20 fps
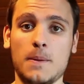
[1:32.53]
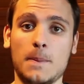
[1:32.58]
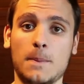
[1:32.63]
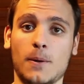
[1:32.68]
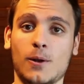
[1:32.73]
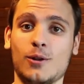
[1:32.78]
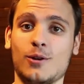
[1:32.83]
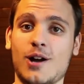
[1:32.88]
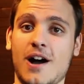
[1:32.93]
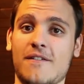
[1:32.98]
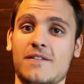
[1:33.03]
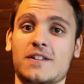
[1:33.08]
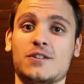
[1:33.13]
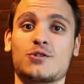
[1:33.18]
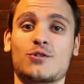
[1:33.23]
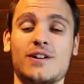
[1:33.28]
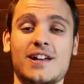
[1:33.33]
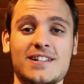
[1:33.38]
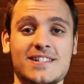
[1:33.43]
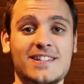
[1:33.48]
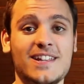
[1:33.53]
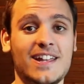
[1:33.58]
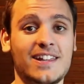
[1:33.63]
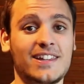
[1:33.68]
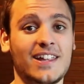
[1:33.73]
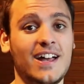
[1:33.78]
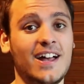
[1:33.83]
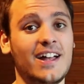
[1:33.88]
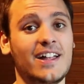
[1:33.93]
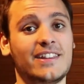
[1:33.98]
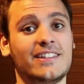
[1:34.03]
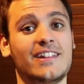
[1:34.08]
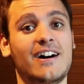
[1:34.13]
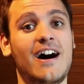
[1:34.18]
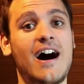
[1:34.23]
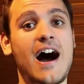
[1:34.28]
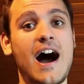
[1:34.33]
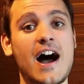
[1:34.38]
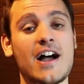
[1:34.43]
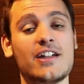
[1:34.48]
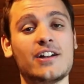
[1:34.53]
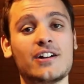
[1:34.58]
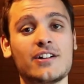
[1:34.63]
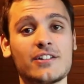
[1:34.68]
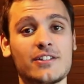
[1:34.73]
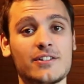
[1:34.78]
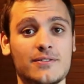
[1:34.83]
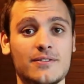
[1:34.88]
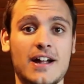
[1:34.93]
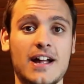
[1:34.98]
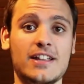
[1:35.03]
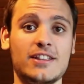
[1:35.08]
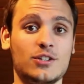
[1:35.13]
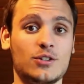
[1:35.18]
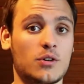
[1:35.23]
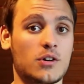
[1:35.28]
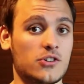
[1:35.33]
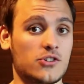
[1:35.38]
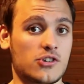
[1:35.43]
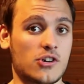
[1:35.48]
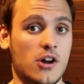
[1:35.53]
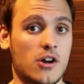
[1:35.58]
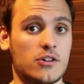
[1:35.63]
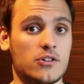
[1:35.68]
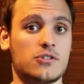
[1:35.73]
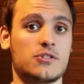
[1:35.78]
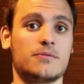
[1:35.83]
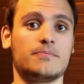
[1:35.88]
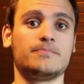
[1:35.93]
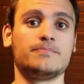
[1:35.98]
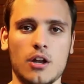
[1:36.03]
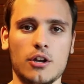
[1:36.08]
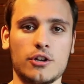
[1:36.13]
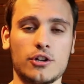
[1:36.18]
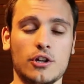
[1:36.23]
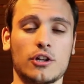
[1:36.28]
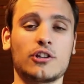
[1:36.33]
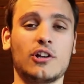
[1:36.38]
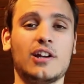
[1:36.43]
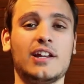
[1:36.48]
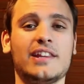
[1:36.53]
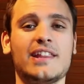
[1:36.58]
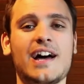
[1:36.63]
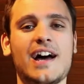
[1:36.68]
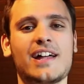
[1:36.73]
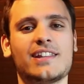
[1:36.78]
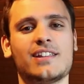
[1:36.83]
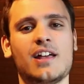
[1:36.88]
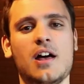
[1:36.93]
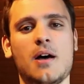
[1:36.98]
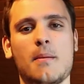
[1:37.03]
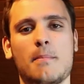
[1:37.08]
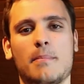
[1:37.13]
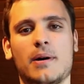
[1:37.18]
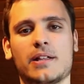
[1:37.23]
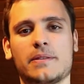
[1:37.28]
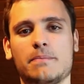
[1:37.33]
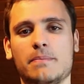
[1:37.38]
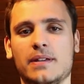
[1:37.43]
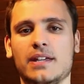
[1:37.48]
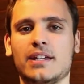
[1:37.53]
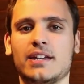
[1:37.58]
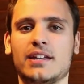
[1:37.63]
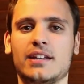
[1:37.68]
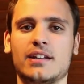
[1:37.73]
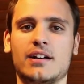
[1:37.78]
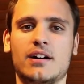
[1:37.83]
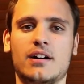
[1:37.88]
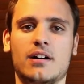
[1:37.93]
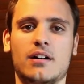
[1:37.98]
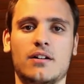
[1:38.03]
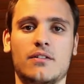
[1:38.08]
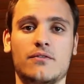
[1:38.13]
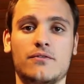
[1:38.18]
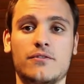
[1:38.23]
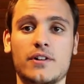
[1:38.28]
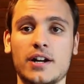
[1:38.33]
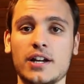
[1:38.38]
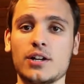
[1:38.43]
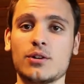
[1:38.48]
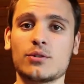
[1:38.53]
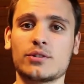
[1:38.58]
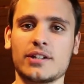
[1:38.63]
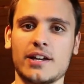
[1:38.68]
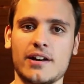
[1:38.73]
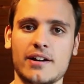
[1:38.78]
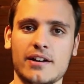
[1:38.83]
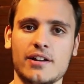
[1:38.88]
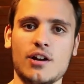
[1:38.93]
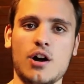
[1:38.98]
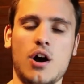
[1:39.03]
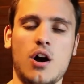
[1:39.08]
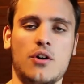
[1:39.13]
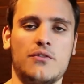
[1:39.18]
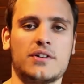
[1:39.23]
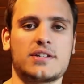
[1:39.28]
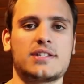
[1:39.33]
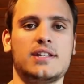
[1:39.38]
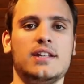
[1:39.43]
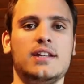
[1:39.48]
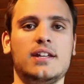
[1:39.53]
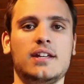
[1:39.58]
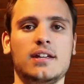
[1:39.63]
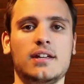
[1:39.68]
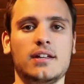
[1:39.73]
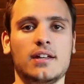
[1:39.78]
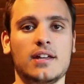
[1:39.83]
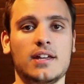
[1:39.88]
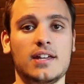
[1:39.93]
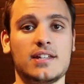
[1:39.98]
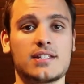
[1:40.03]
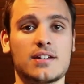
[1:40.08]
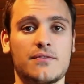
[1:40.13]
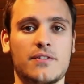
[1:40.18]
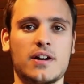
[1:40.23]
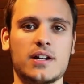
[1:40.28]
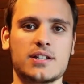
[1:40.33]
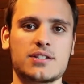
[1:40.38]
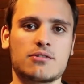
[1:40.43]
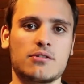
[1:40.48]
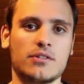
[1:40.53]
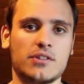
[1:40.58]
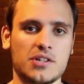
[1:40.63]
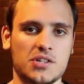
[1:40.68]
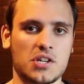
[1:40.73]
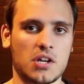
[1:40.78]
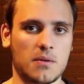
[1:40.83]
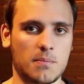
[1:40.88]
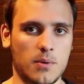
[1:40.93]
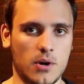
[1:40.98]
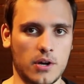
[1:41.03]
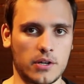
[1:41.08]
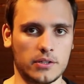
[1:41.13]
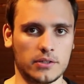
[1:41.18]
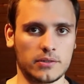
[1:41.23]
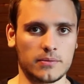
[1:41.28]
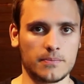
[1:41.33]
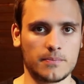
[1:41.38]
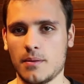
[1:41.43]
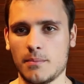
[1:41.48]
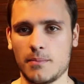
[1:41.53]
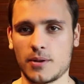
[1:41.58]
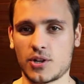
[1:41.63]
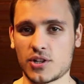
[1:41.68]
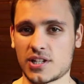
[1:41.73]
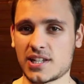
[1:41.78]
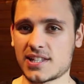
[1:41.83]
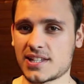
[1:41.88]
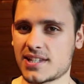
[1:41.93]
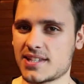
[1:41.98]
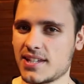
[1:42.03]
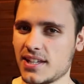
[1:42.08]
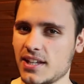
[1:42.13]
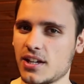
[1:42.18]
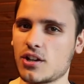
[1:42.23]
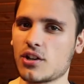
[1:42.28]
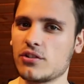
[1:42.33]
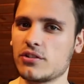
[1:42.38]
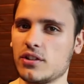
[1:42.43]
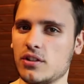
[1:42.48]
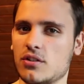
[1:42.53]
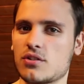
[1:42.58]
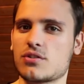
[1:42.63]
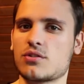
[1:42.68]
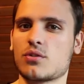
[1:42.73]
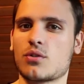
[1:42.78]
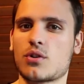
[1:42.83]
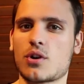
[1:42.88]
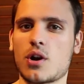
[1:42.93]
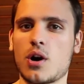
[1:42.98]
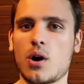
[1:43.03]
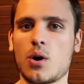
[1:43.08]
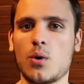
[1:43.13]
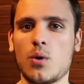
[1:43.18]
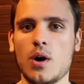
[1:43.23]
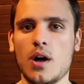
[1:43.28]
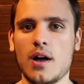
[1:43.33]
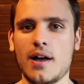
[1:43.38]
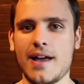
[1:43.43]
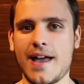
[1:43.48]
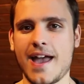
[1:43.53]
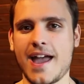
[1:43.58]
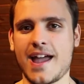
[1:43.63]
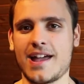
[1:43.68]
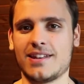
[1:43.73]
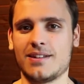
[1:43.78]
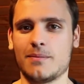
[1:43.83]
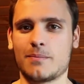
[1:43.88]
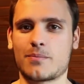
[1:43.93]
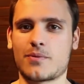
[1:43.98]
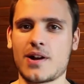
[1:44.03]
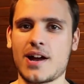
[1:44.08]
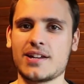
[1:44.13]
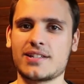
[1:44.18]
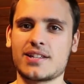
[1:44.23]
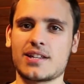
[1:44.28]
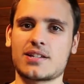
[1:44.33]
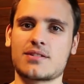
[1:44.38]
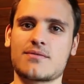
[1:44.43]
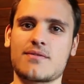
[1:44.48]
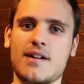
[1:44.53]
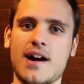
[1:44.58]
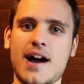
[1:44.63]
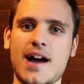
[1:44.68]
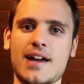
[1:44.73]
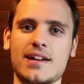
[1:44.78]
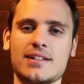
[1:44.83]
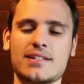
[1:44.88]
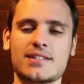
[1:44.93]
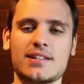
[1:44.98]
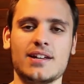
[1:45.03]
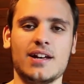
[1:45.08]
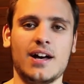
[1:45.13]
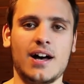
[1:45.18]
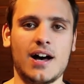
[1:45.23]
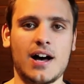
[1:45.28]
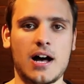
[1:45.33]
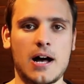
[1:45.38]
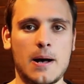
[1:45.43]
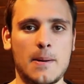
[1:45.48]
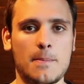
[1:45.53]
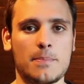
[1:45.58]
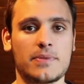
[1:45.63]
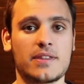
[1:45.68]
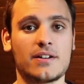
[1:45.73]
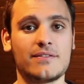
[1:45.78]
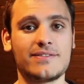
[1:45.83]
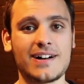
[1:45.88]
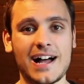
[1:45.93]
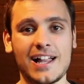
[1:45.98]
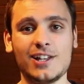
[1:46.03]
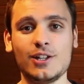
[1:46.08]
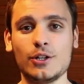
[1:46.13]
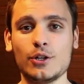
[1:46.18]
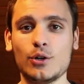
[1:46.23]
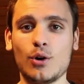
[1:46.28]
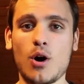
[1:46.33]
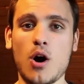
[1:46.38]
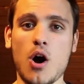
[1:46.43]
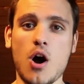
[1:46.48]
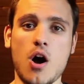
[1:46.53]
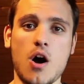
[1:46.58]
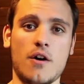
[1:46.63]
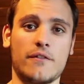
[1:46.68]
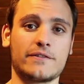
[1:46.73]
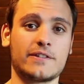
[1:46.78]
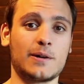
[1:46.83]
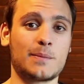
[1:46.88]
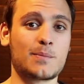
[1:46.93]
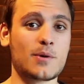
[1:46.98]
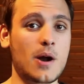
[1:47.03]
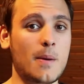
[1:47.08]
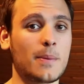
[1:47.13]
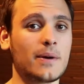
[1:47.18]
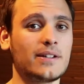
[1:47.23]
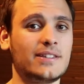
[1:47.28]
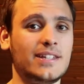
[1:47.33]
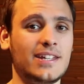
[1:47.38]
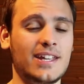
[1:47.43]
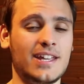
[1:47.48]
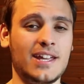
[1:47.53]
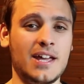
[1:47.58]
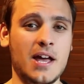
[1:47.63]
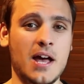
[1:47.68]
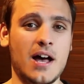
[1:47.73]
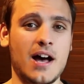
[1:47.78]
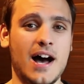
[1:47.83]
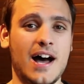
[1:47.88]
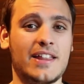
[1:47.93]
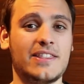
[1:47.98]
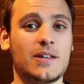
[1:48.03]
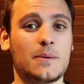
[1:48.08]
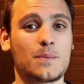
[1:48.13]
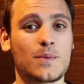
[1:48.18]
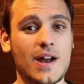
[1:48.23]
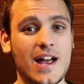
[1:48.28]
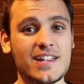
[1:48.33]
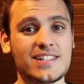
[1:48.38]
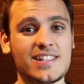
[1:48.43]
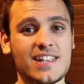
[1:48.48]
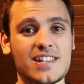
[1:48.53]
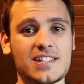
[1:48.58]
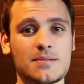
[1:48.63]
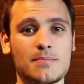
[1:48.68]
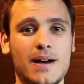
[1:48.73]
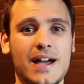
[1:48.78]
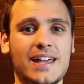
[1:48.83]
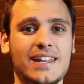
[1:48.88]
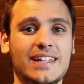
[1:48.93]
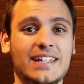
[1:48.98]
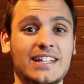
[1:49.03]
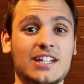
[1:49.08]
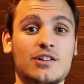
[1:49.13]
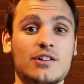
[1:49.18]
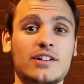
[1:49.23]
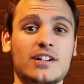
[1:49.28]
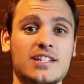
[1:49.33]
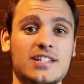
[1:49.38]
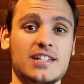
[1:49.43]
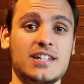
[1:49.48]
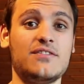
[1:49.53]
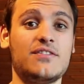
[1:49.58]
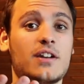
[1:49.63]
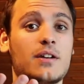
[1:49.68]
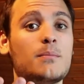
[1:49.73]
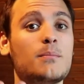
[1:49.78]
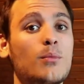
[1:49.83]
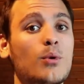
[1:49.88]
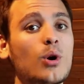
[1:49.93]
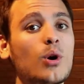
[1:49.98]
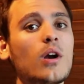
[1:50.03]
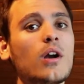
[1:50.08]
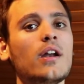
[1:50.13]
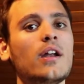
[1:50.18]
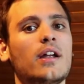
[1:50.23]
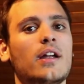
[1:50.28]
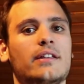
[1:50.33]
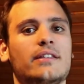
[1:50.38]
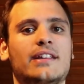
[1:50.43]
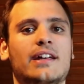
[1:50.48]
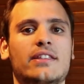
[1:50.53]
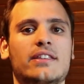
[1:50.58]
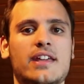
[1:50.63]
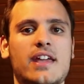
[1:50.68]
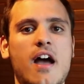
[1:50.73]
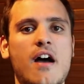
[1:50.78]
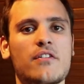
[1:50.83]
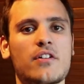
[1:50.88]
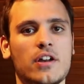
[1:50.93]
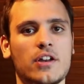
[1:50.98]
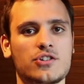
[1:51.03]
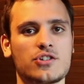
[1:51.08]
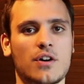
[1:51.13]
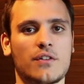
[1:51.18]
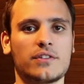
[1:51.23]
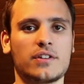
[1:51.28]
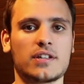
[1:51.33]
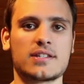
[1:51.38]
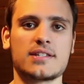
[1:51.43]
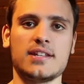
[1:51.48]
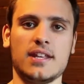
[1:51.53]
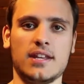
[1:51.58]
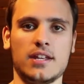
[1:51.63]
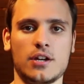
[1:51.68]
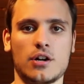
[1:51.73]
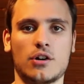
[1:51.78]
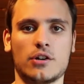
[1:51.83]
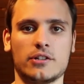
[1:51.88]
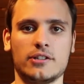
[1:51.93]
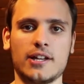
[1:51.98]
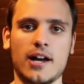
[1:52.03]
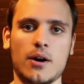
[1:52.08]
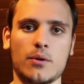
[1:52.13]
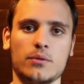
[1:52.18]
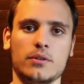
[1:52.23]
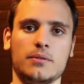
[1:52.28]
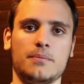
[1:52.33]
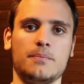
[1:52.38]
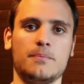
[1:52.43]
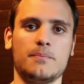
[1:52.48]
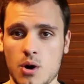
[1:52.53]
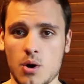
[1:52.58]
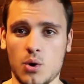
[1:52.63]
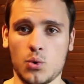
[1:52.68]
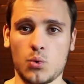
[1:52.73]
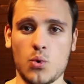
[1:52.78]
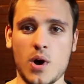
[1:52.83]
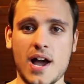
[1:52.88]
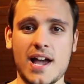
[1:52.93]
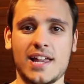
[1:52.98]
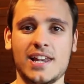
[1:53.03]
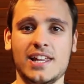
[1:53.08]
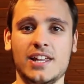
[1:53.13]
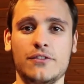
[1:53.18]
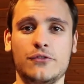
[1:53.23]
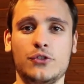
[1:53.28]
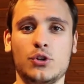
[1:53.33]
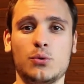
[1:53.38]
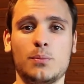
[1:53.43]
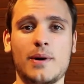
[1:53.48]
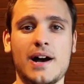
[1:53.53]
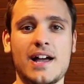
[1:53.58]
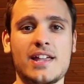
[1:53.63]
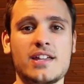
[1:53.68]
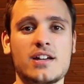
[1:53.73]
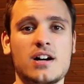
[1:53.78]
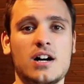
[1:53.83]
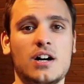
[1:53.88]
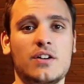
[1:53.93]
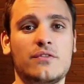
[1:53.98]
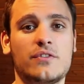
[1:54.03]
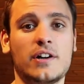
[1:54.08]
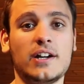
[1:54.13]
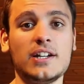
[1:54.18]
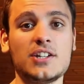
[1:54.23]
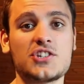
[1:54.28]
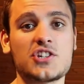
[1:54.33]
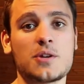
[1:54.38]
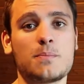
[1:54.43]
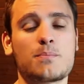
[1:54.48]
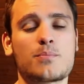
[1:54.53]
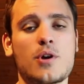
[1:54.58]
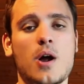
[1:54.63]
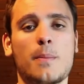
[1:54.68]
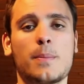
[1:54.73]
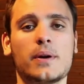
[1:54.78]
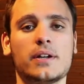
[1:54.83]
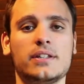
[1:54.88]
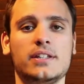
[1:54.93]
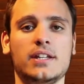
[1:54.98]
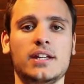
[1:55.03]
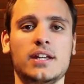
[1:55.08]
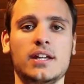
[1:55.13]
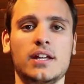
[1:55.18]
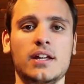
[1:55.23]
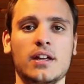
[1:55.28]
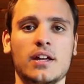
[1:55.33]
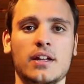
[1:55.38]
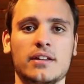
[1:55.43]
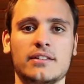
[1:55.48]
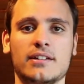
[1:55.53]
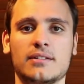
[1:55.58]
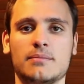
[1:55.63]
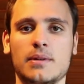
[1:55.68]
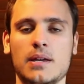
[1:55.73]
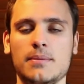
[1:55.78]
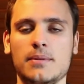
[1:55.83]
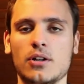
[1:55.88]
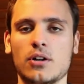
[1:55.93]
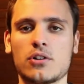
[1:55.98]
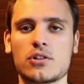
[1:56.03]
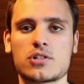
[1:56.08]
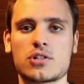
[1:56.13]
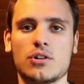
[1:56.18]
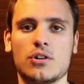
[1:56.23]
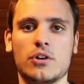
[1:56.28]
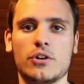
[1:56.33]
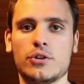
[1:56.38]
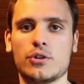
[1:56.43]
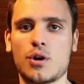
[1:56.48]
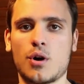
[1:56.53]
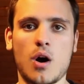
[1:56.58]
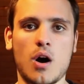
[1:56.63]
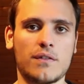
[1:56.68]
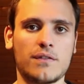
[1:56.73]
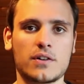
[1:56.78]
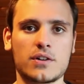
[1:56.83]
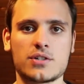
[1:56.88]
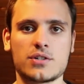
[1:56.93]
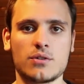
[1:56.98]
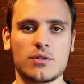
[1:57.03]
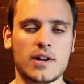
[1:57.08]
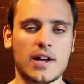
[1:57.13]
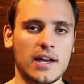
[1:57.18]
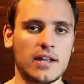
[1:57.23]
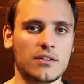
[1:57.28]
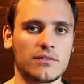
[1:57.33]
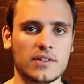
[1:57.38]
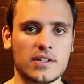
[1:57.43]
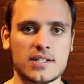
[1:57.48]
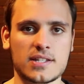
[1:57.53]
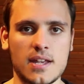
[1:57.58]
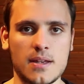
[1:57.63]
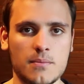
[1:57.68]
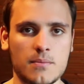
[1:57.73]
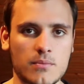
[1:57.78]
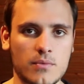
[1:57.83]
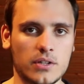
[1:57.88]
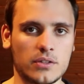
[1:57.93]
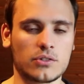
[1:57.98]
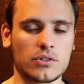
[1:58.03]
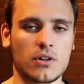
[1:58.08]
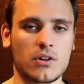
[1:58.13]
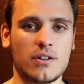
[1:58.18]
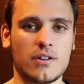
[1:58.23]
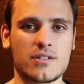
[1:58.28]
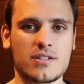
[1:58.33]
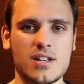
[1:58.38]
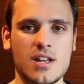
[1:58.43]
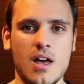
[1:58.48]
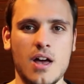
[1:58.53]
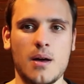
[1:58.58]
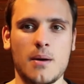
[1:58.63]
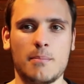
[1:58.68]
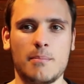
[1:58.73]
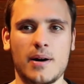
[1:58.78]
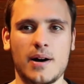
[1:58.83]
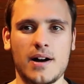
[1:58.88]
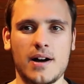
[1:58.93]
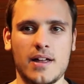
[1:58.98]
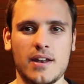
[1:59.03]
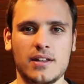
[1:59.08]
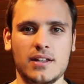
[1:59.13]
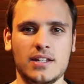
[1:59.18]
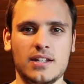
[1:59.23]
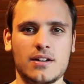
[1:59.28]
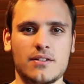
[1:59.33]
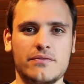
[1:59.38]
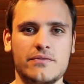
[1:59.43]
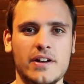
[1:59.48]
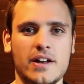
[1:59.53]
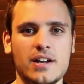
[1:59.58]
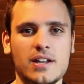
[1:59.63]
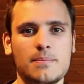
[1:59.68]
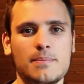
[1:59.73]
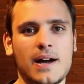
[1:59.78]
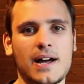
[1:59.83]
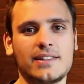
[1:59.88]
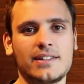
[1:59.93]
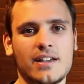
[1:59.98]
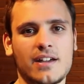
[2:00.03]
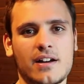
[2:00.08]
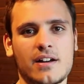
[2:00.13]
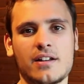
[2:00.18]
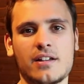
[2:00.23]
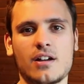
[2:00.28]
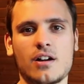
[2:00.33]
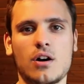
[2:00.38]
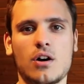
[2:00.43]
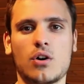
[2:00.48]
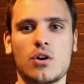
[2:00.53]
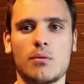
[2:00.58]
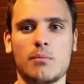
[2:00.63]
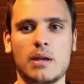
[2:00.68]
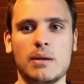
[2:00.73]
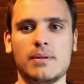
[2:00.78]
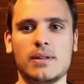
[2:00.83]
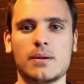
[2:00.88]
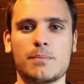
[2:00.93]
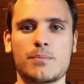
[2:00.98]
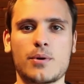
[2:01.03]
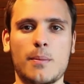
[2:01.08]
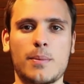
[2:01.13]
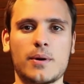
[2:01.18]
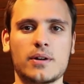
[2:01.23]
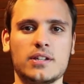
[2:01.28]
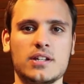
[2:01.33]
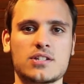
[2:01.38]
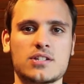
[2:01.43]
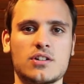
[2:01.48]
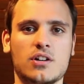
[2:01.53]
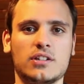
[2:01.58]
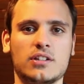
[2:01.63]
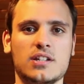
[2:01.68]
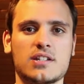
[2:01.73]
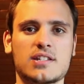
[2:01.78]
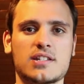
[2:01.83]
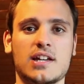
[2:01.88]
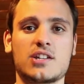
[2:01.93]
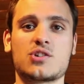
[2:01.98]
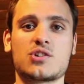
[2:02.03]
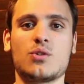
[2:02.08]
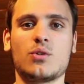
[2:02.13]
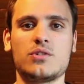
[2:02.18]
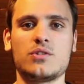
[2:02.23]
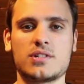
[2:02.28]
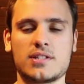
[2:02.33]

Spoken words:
people you have interested, the higher the rent you can charge. Not only that, but being in a very good area of a city is a very strategic point. Because as the city continues to grow and prices rise, the value of the property and the prices might increase even more than the average of the city or town. While if you buy a very cheap property that maybe also offers you kind of the same returns but in a very bad area, or maybe the property is not in such good